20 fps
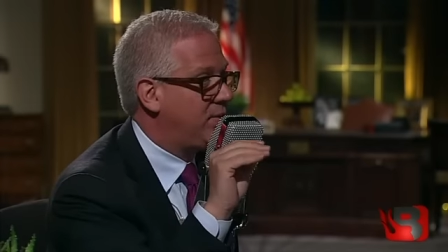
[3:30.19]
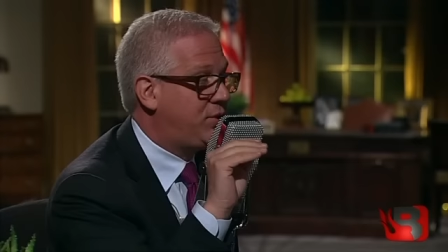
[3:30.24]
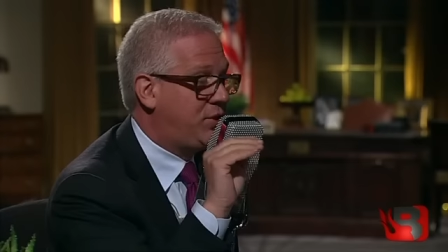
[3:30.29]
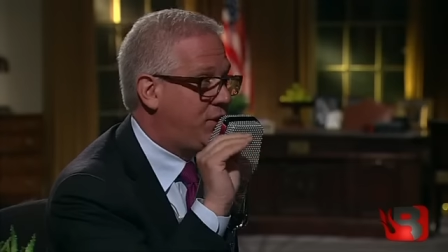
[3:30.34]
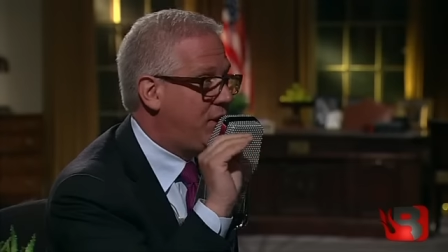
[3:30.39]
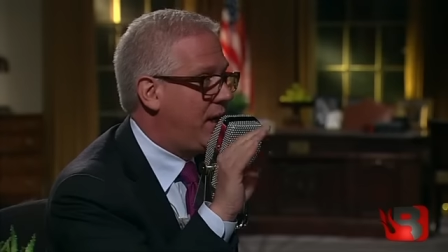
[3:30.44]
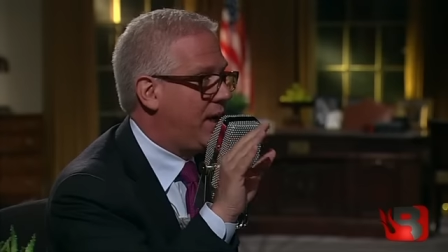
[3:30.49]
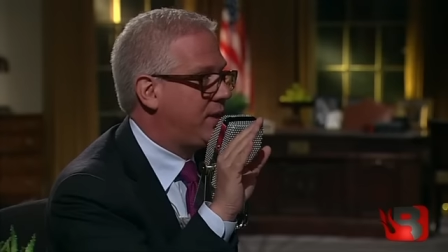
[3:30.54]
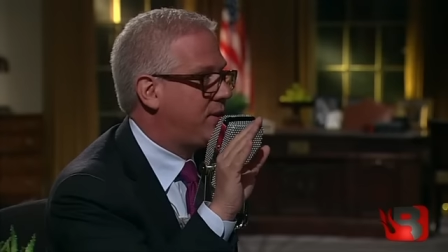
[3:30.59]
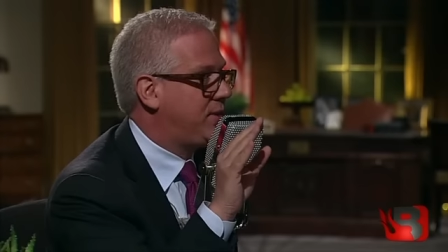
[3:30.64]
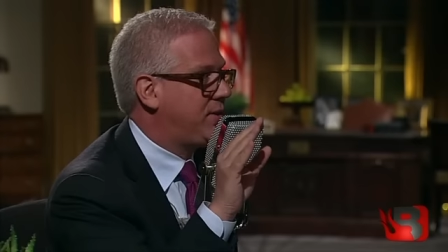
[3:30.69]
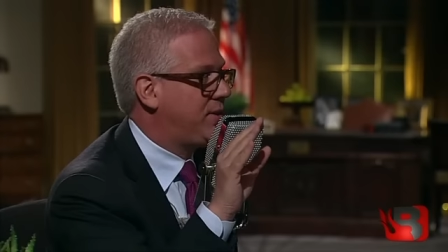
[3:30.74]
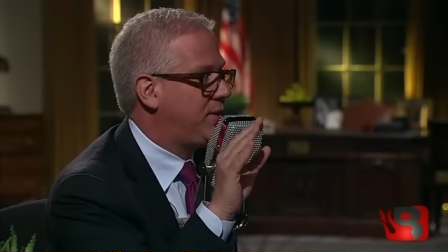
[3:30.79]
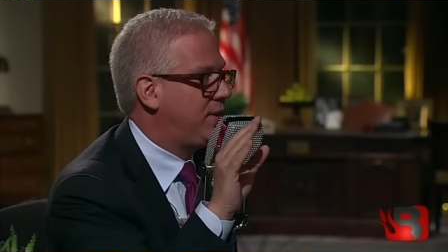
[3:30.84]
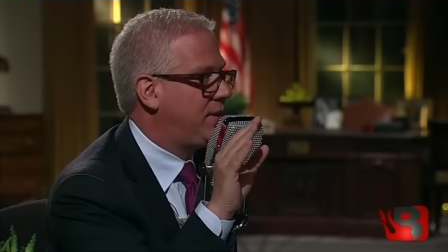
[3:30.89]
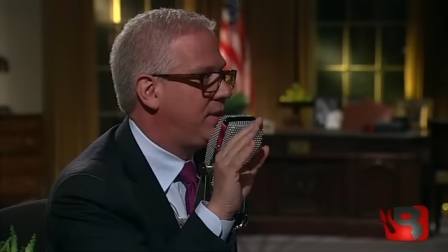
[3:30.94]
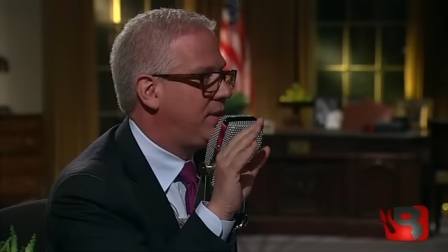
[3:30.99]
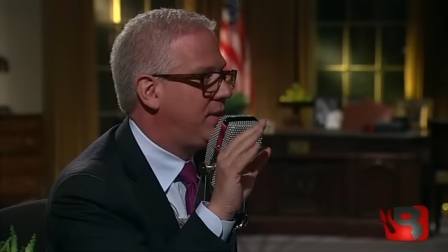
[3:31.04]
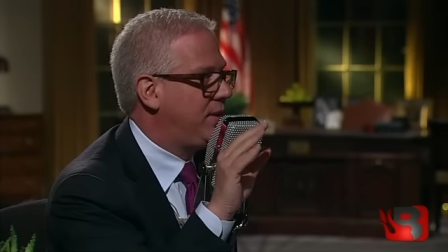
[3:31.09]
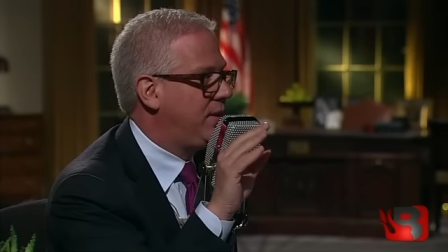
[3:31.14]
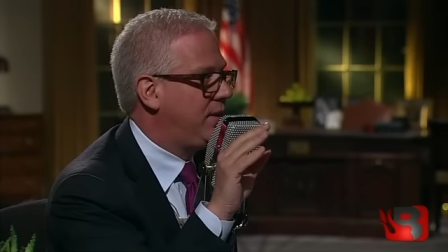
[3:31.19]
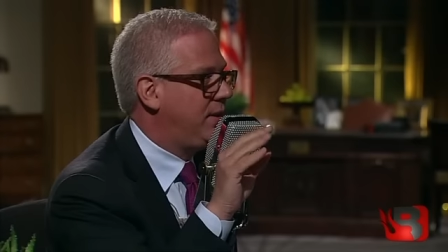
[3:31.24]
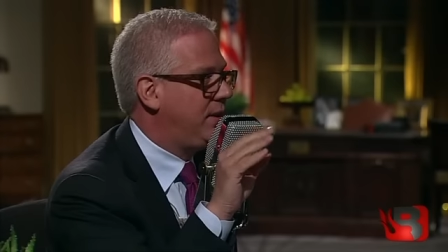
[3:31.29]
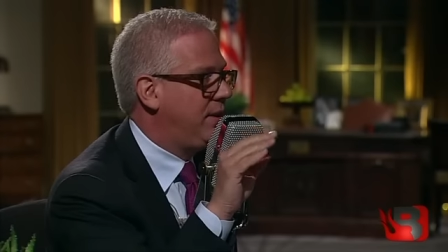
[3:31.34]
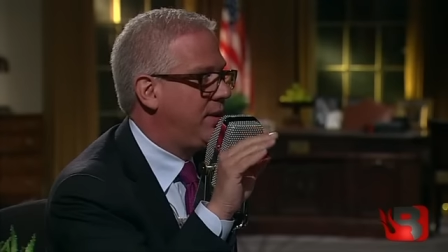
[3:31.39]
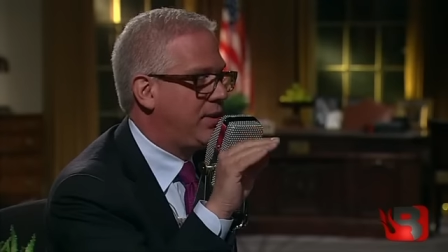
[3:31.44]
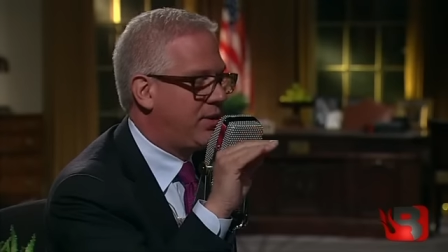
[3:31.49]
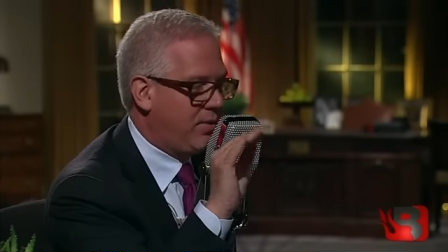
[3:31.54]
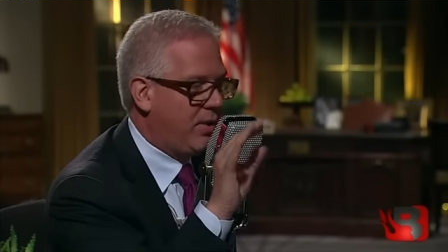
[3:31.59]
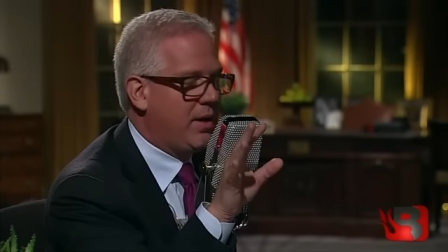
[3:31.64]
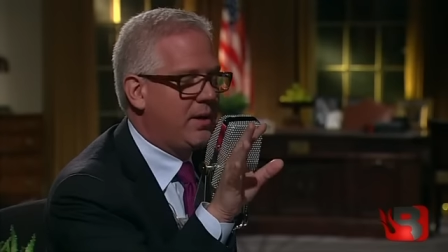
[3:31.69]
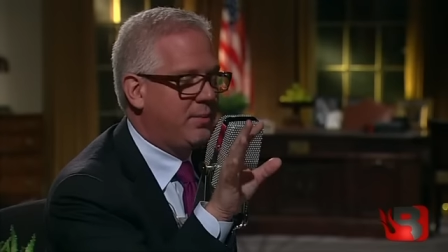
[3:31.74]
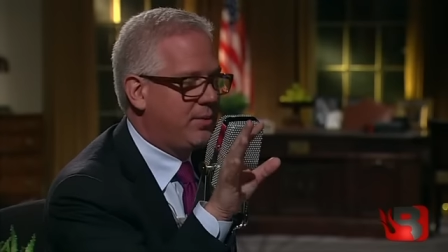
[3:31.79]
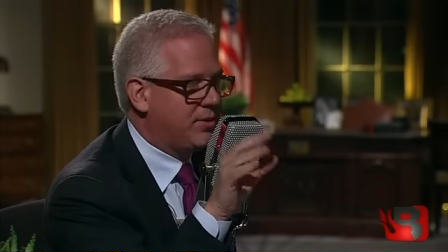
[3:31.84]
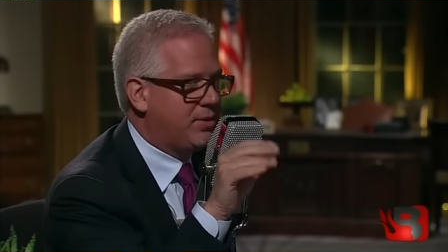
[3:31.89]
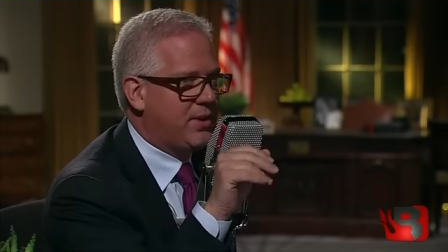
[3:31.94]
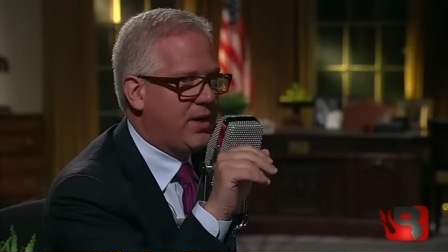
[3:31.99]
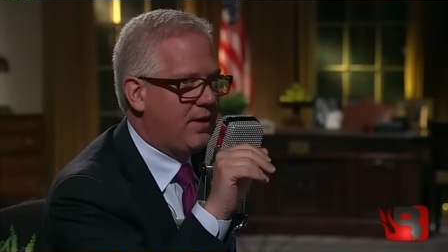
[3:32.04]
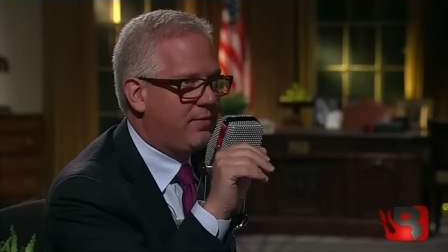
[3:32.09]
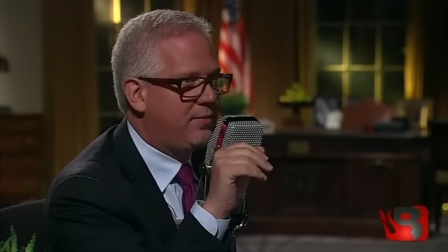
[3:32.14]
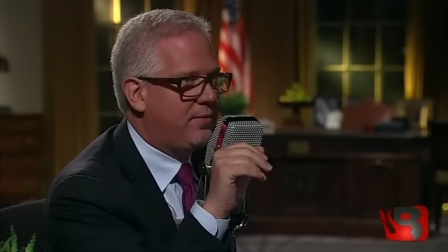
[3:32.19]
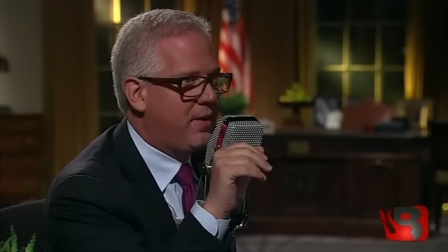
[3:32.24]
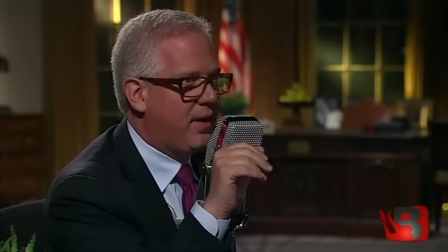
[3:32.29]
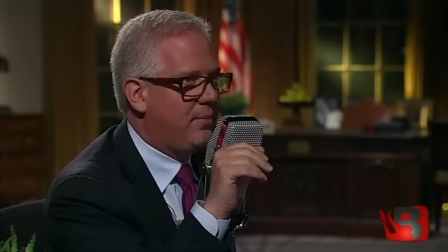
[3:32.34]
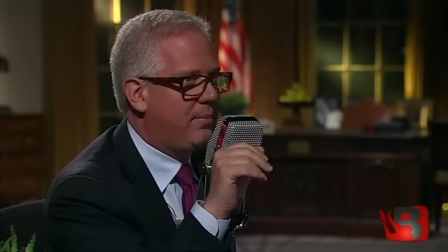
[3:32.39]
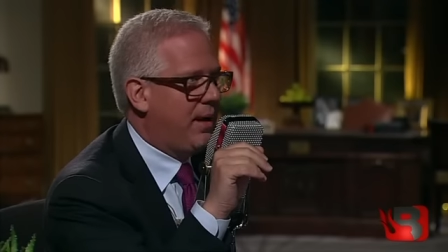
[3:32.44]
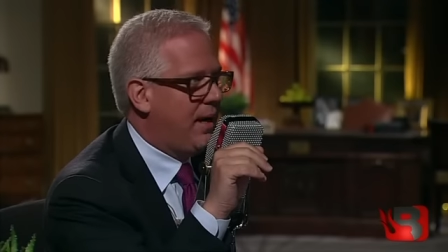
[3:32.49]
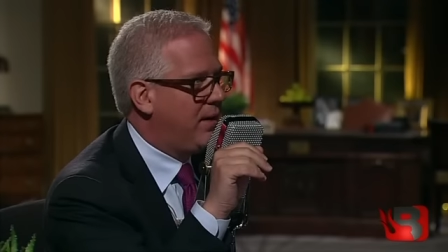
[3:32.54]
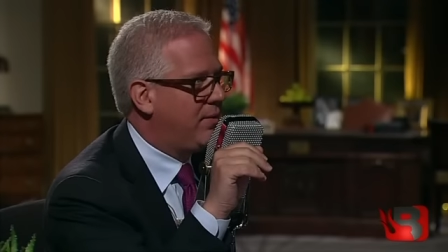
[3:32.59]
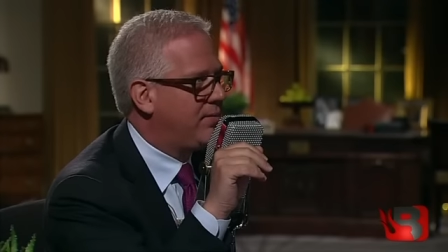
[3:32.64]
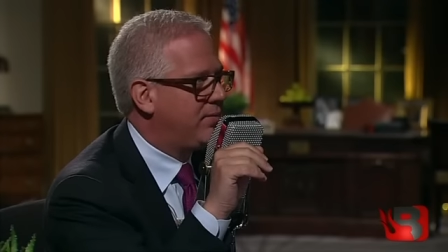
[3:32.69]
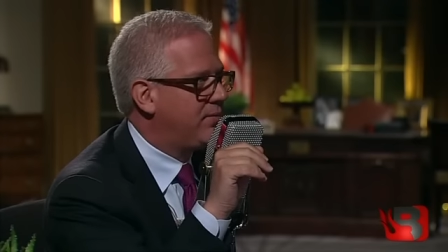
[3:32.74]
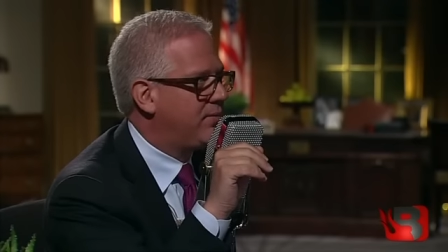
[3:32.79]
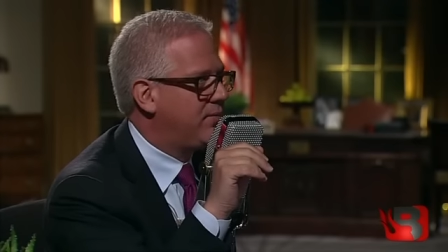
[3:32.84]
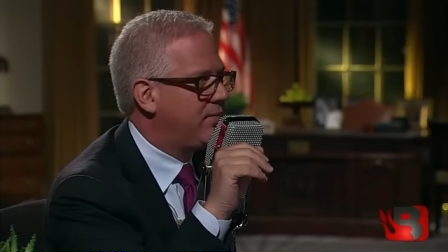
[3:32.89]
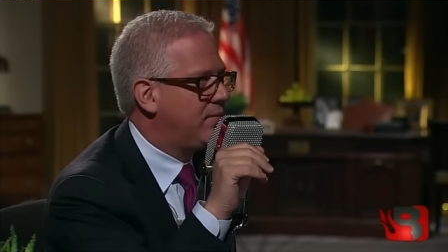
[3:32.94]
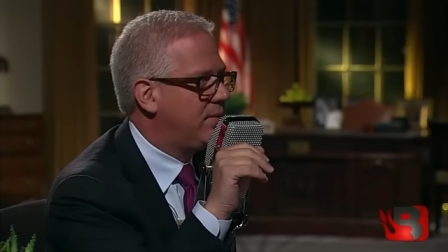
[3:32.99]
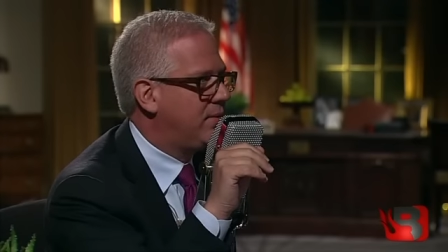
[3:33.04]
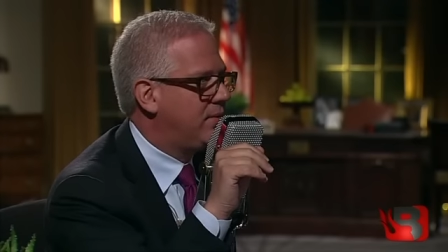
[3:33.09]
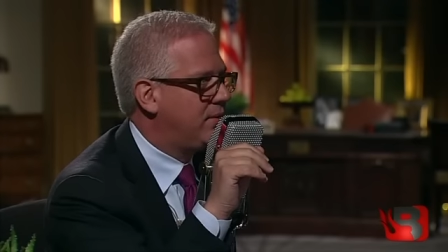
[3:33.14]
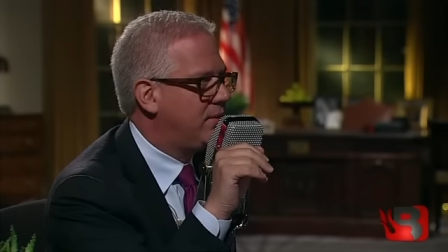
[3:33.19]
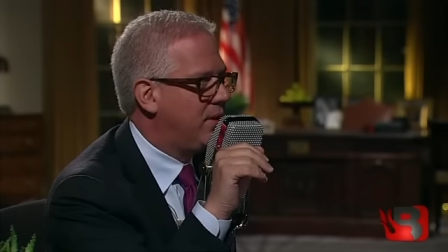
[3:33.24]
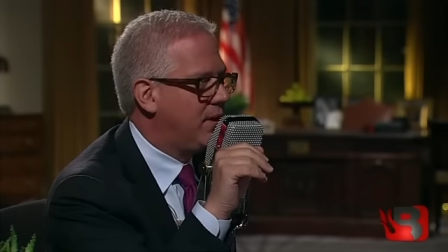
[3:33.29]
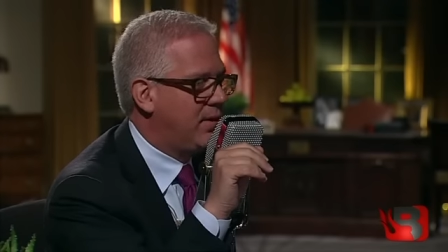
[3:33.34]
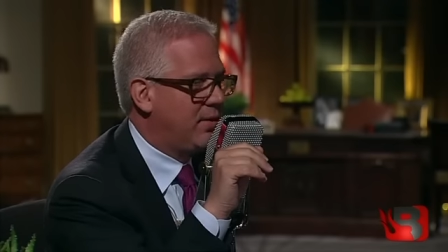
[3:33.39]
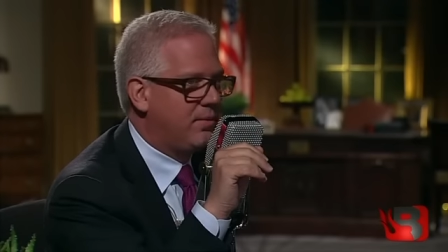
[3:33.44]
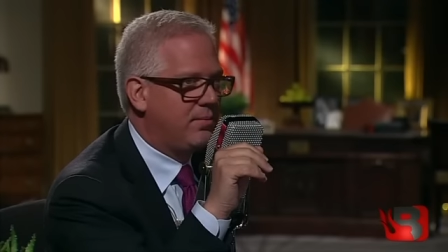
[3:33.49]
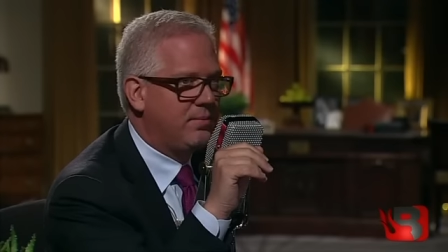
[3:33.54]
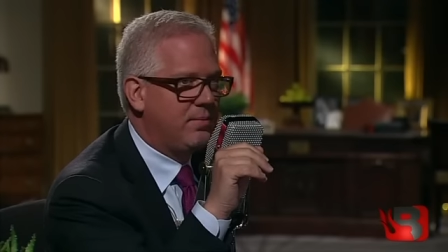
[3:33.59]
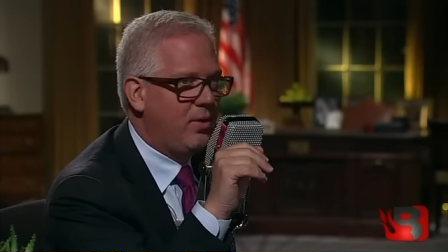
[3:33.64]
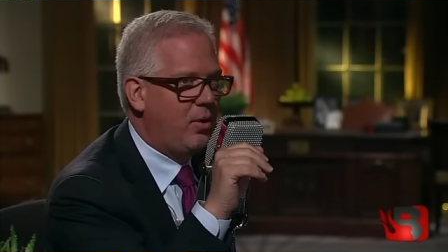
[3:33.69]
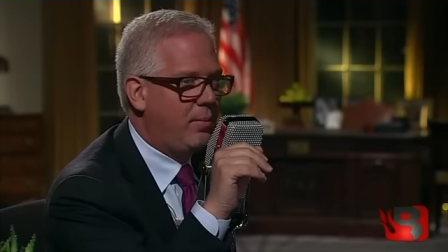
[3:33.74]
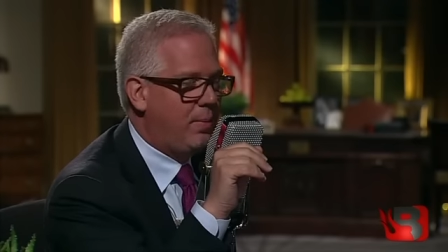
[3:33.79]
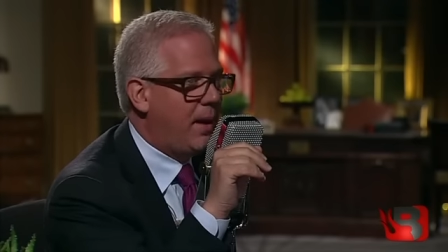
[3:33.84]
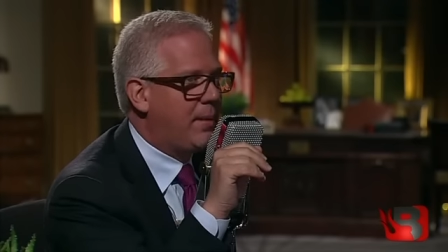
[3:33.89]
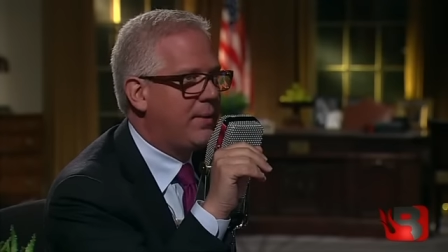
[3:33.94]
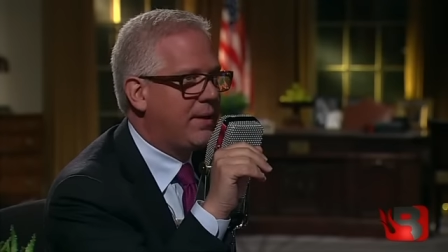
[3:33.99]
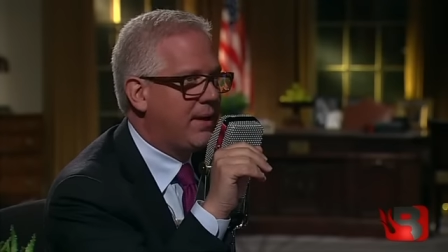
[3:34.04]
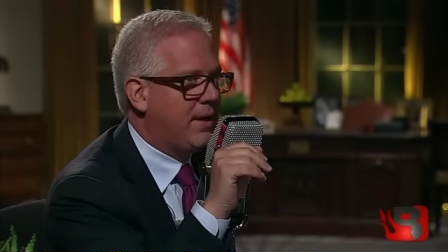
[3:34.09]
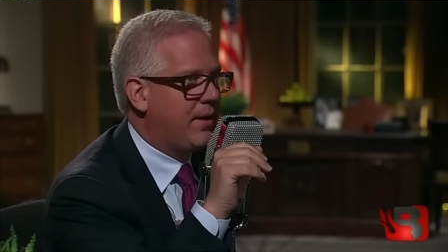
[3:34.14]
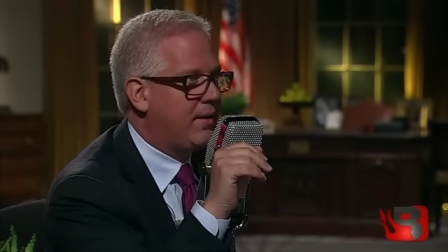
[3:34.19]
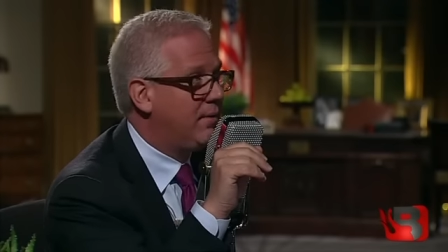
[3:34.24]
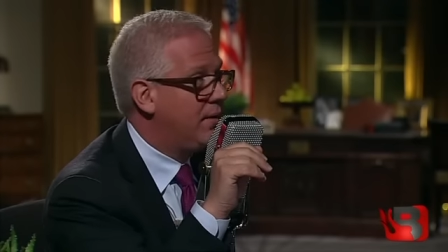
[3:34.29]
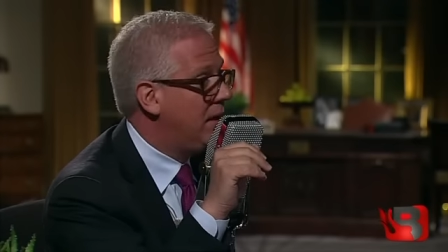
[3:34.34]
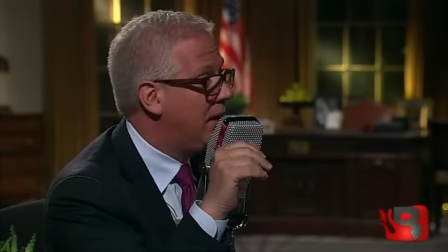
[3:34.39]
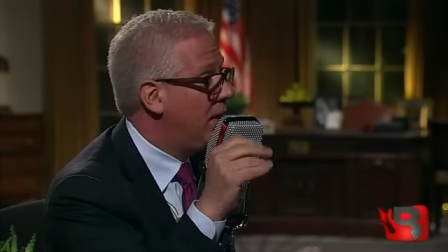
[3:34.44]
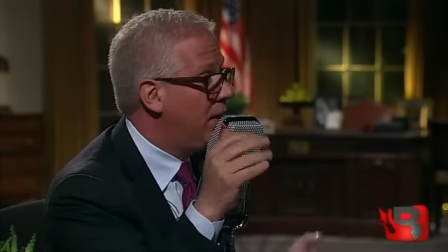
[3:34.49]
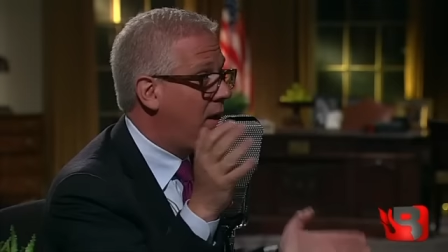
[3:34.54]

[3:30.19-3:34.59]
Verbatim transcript: just incredible stuff about, you know, Obamacare.